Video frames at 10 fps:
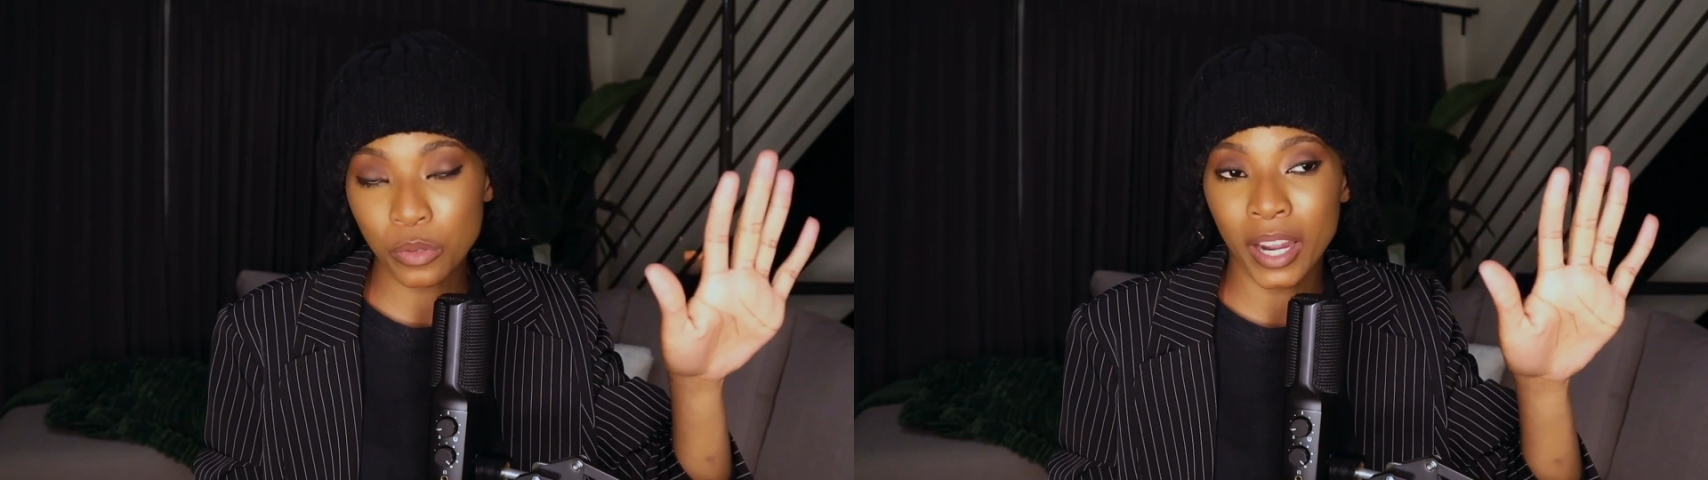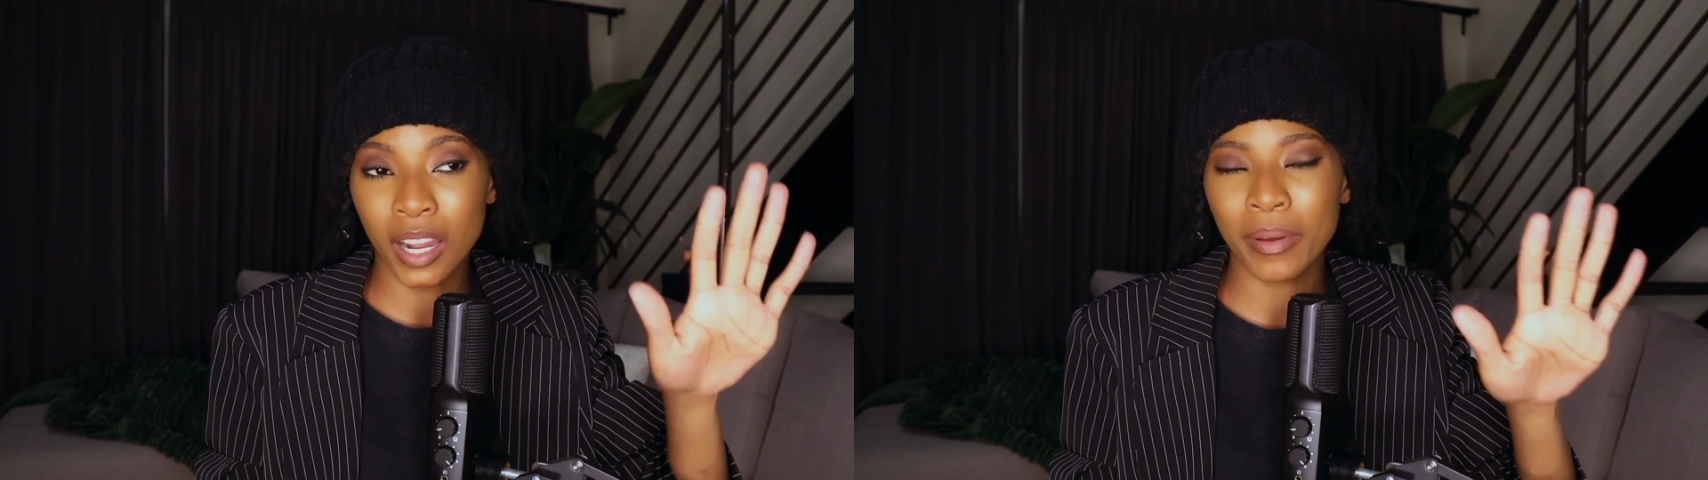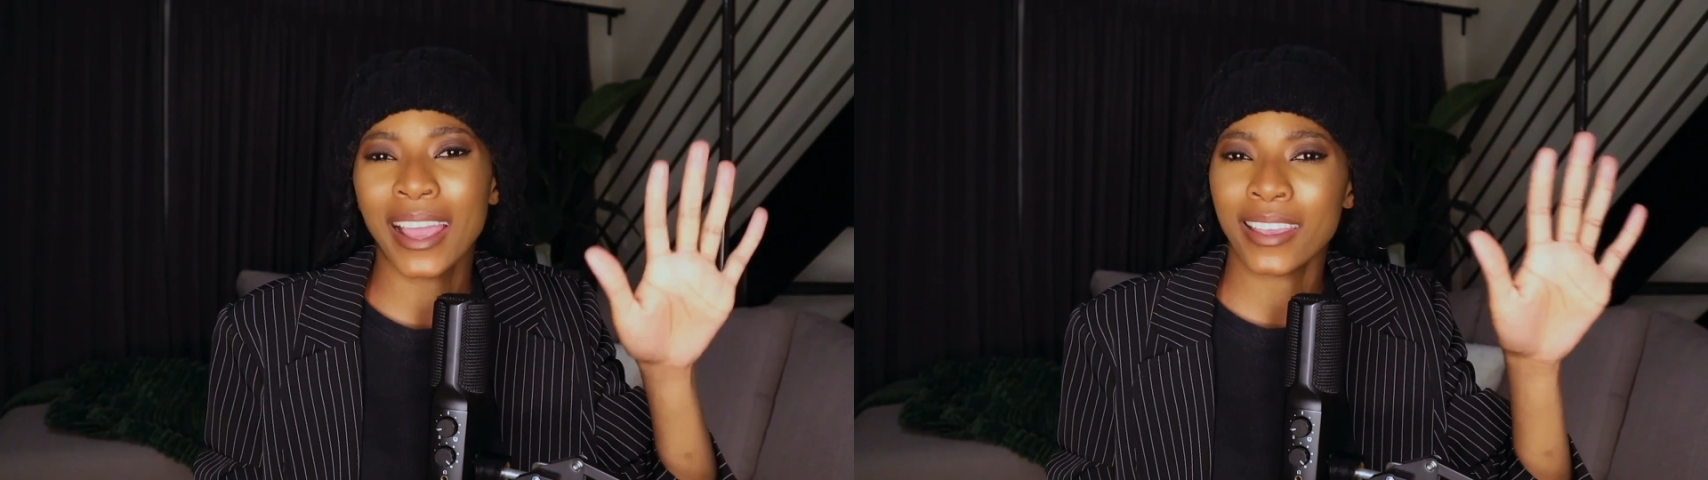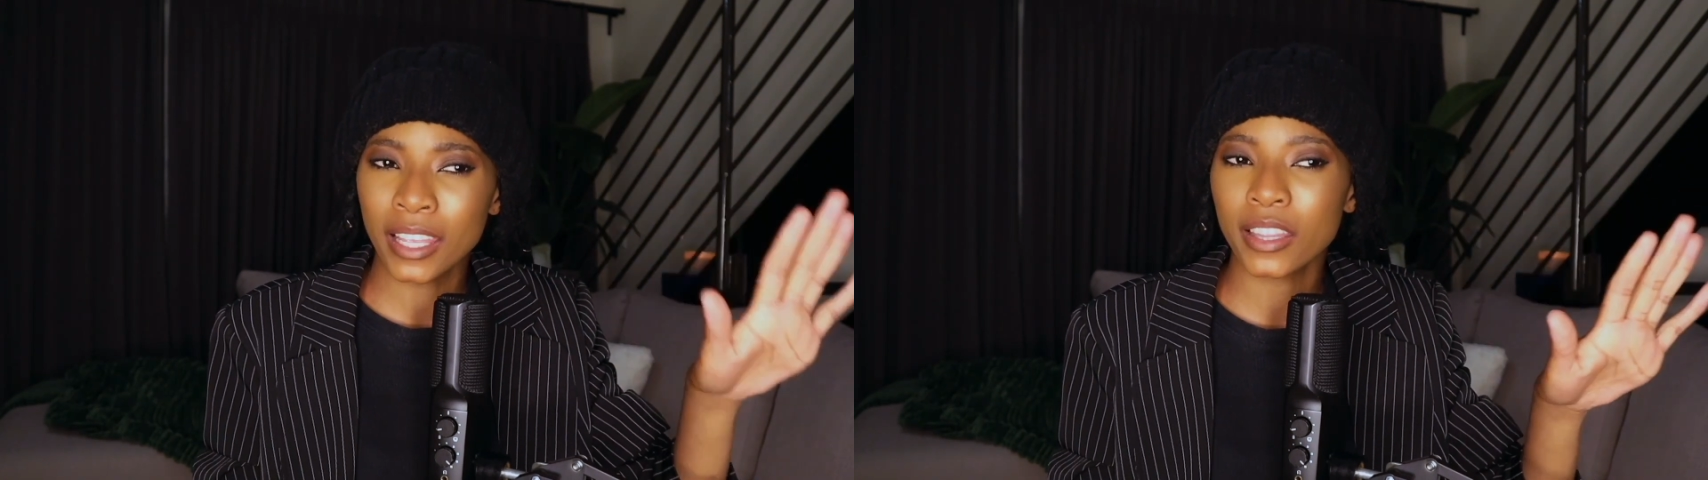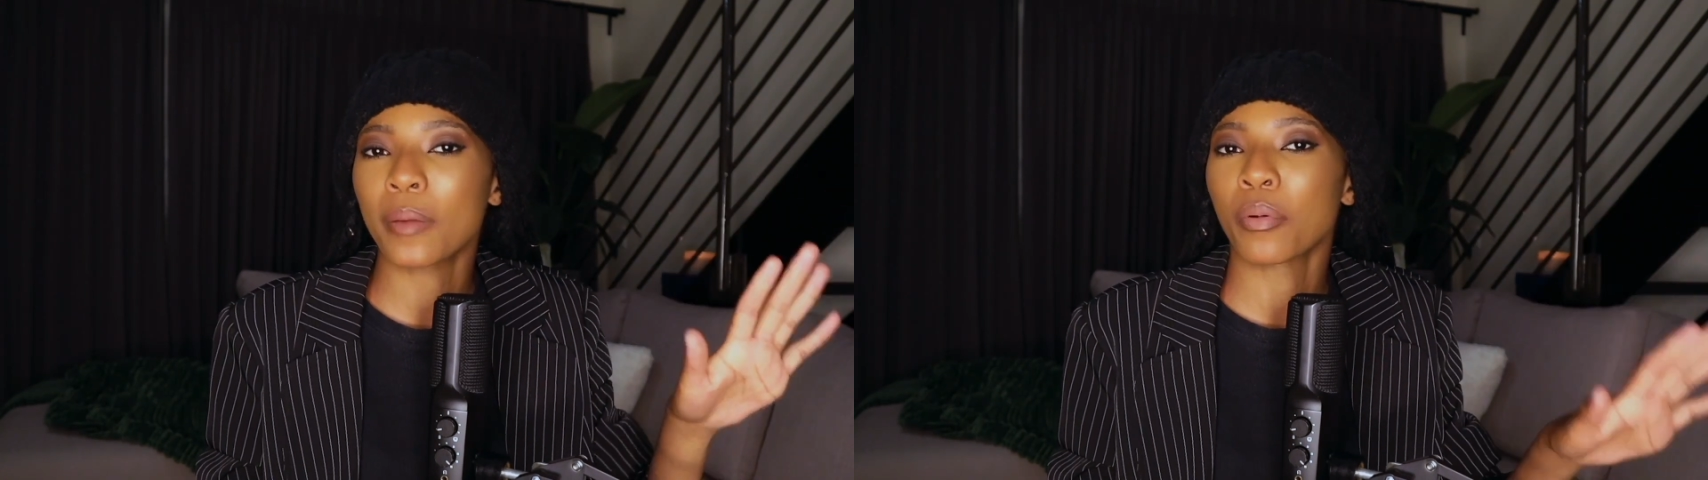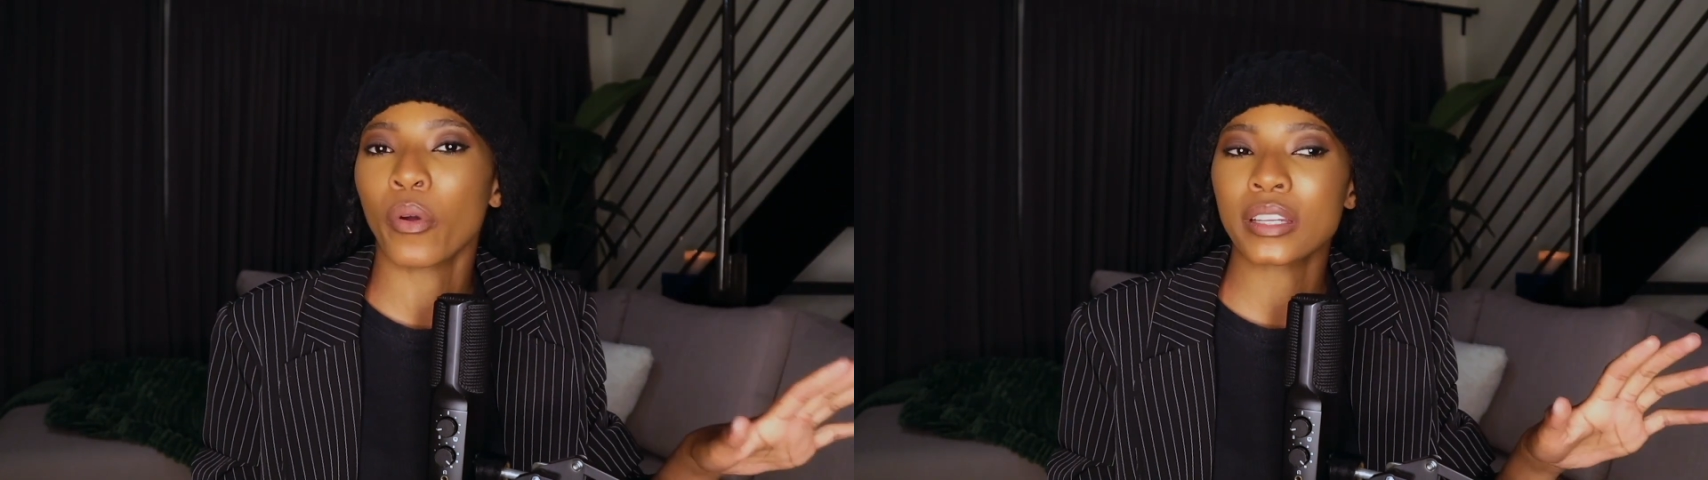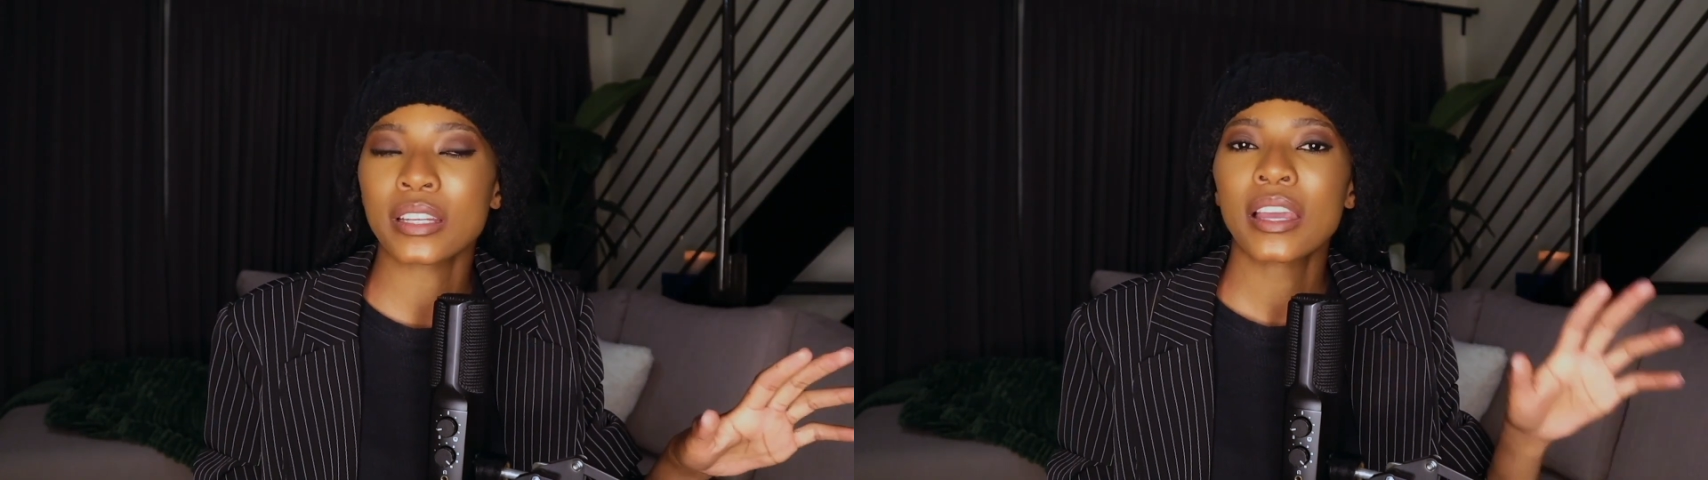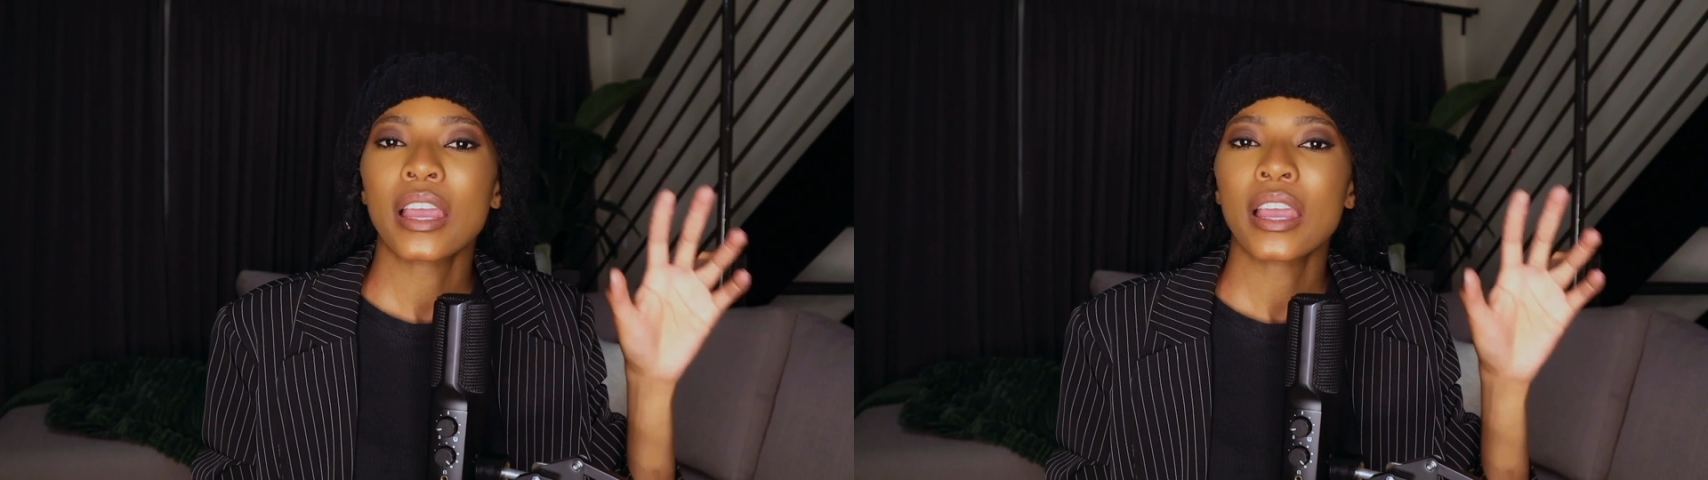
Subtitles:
Twilight, but I get their point.